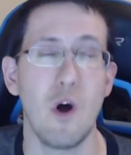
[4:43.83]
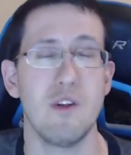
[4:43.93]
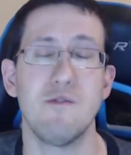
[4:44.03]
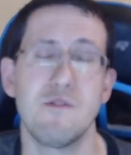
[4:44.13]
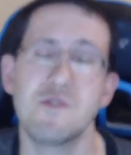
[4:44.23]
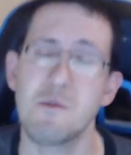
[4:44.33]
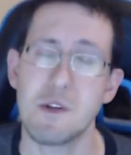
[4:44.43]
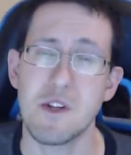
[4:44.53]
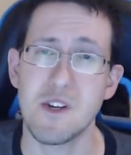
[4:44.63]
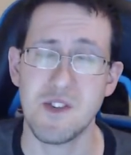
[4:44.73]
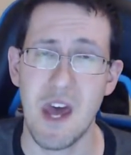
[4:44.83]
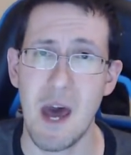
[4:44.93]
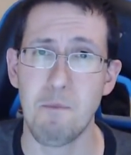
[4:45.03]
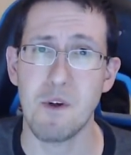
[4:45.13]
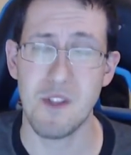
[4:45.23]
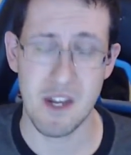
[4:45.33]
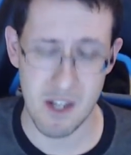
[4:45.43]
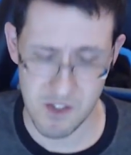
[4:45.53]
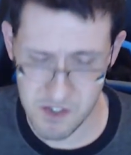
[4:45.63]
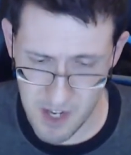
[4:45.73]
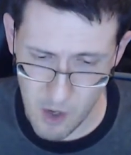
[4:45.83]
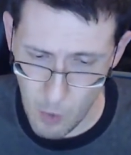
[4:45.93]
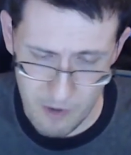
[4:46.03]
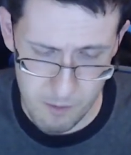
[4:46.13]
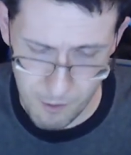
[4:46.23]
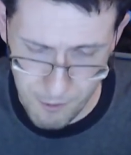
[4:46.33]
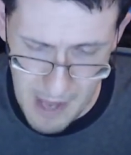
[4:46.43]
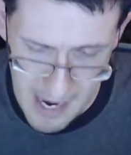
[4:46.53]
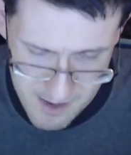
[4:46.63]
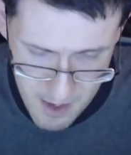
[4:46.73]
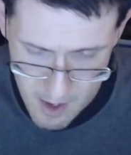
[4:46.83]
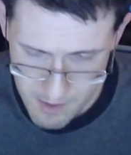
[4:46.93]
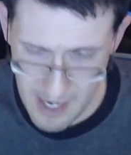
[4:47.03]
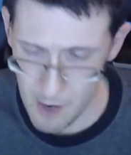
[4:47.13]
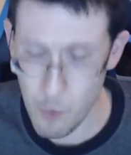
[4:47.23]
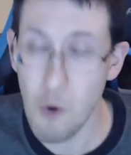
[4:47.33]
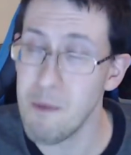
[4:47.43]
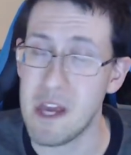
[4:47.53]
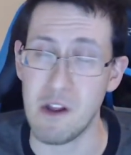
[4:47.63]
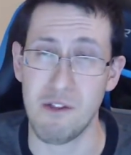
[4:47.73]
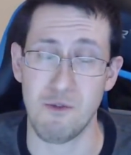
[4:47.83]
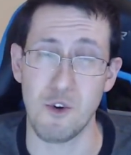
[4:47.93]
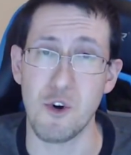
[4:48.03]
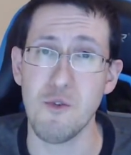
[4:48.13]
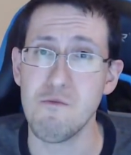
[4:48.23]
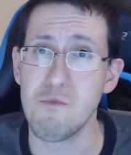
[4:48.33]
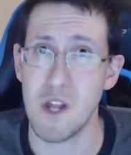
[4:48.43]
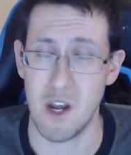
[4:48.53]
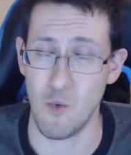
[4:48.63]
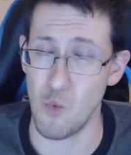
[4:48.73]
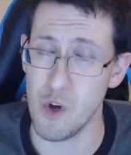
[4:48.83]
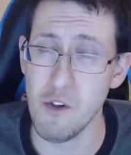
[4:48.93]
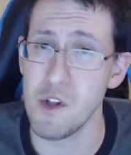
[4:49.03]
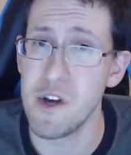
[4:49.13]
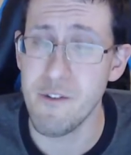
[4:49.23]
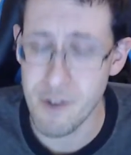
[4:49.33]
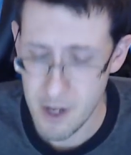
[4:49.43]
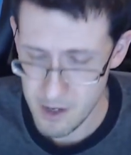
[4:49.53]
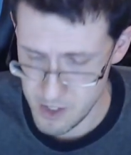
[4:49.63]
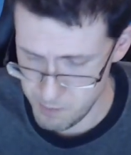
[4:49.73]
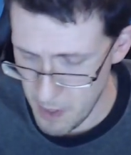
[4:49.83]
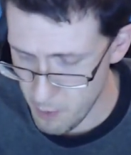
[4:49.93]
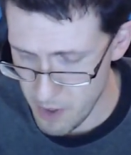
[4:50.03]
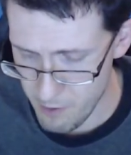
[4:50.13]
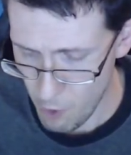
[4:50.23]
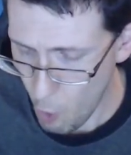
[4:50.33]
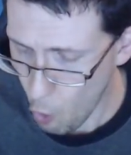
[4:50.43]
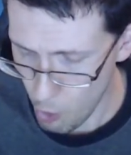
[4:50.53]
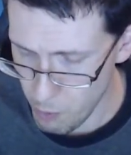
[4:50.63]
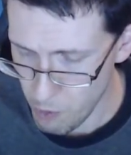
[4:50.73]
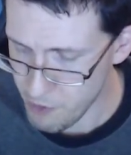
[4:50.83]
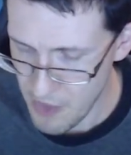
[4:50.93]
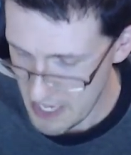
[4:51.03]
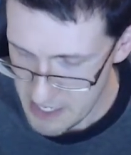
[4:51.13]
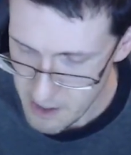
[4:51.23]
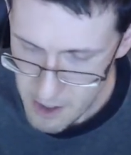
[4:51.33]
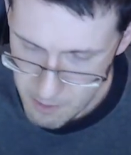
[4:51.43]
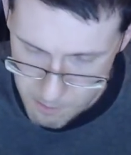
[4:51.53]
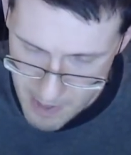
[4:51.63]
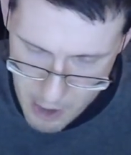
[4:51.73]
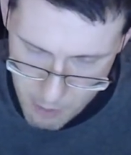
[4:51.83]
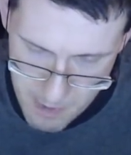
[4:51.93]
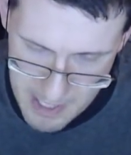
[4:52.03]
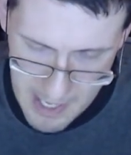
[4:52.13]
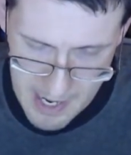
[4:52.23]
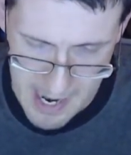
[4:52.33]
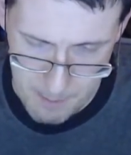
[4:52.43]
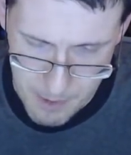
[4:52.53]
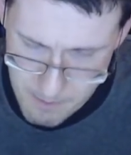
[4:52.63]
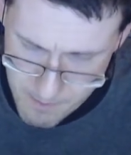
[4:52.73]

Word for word: even if something does happen, that doesn't take away from the fact that I will make it through and I will live, despite whatever horrible thing may or may not happen.